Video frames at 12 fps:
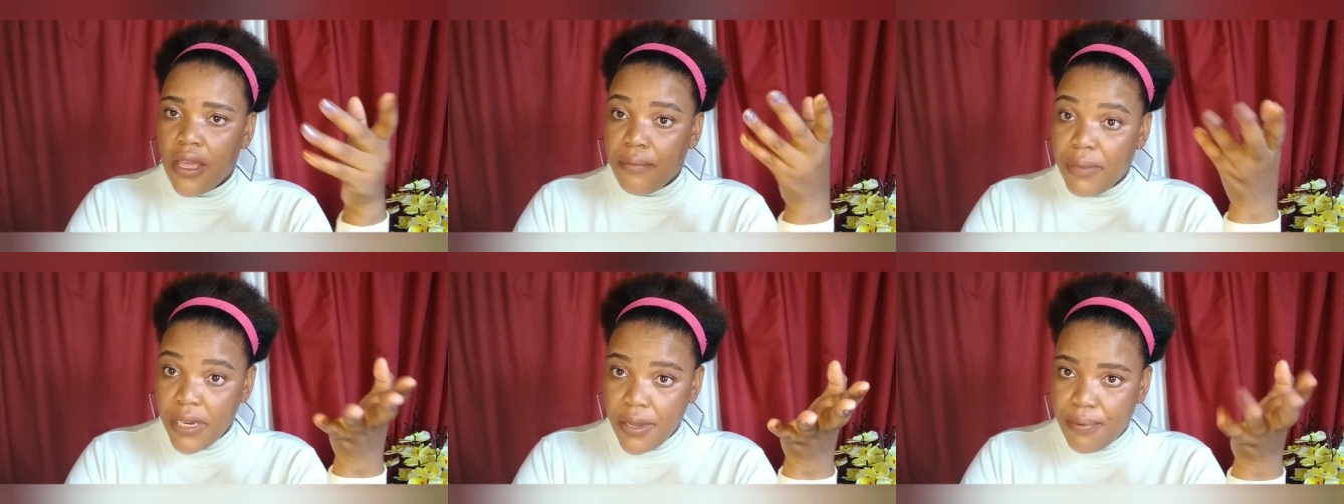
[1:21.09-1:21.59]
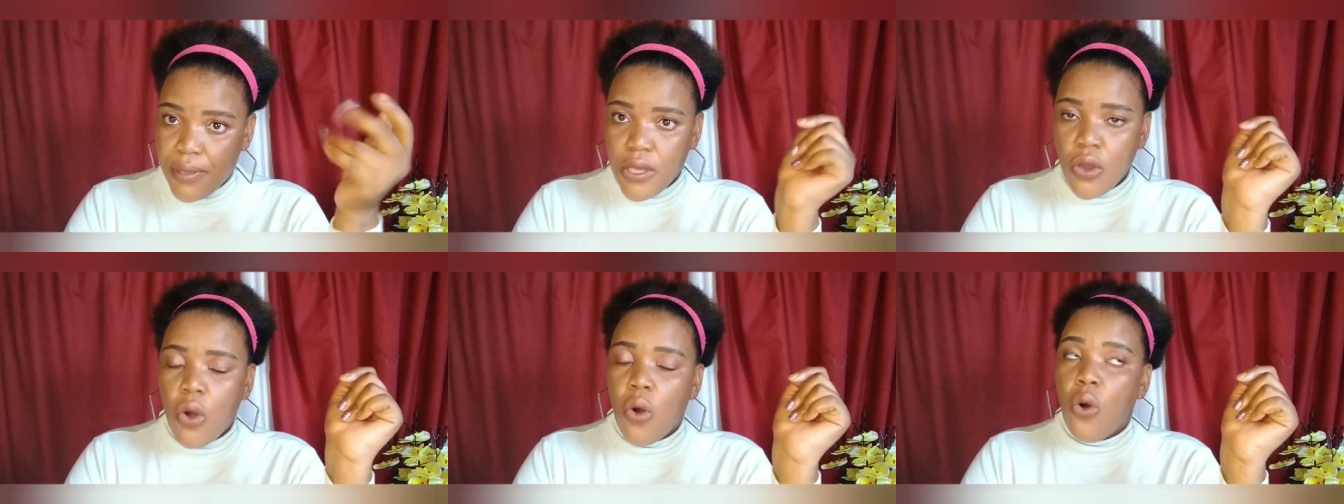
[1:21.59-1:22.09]

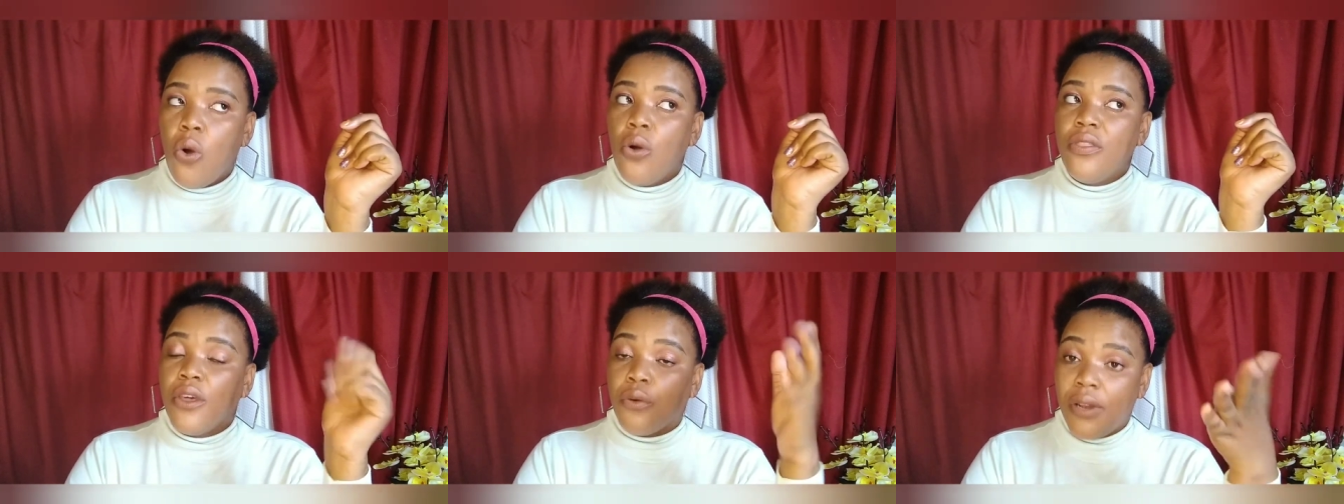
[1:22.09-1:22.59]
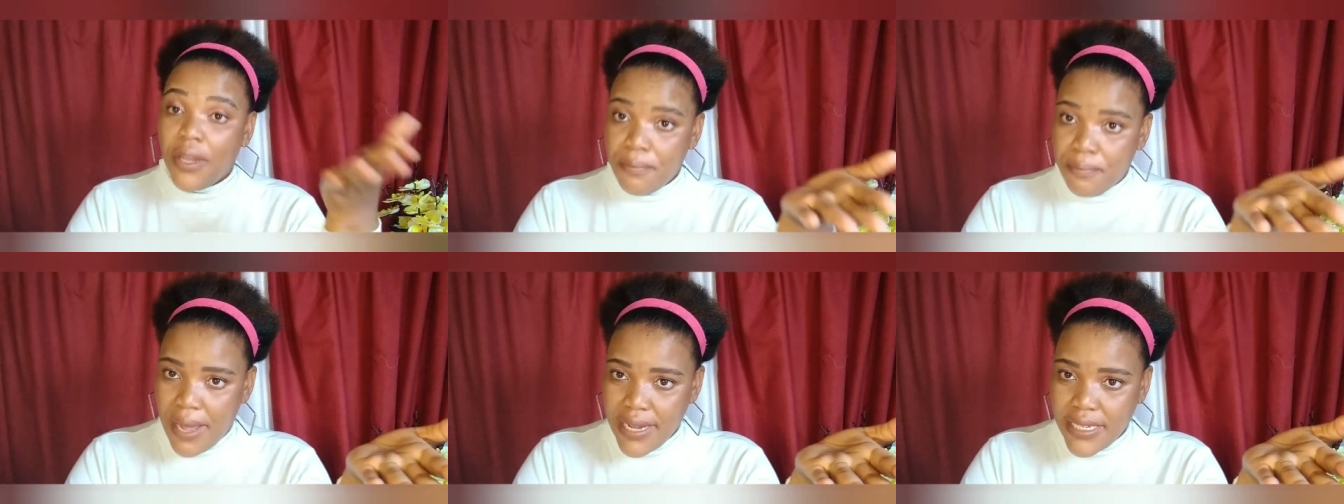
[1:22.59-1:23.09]
bdp or the ruling
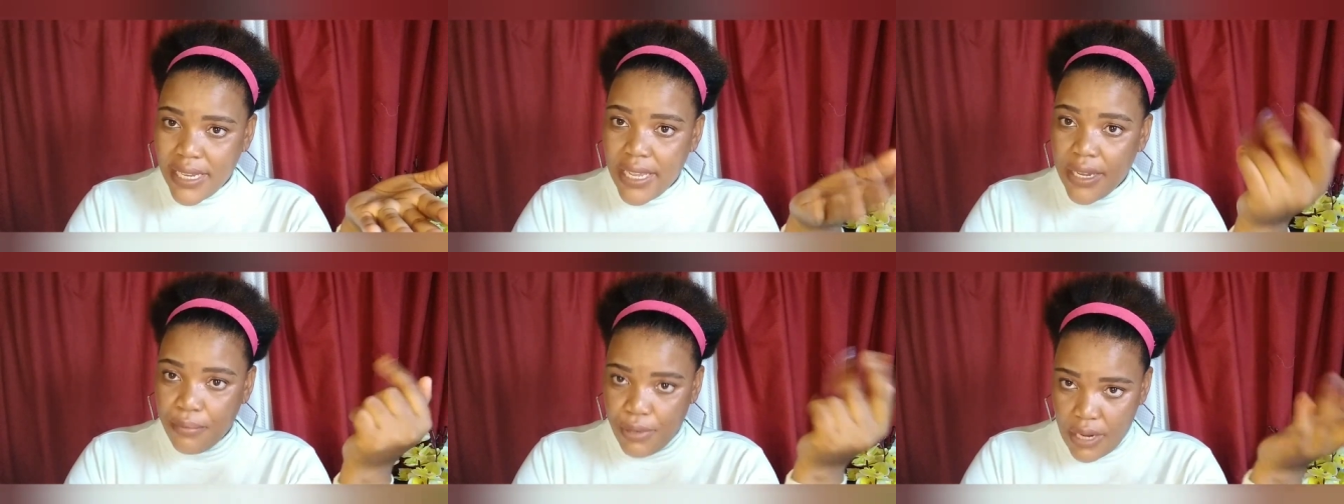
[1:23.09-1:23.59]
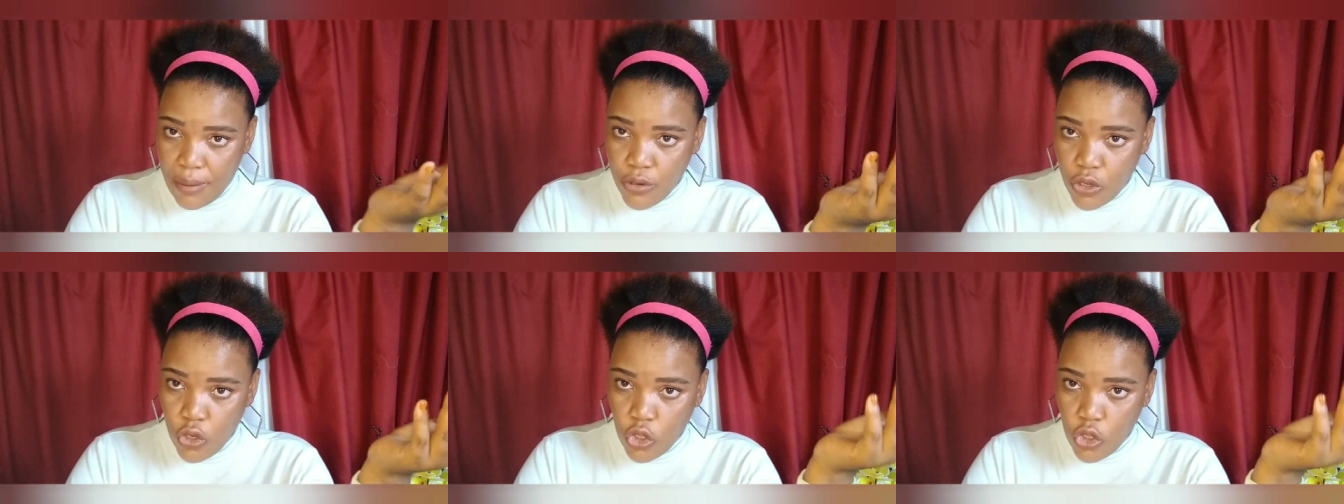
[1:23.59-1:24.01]
party in BwU,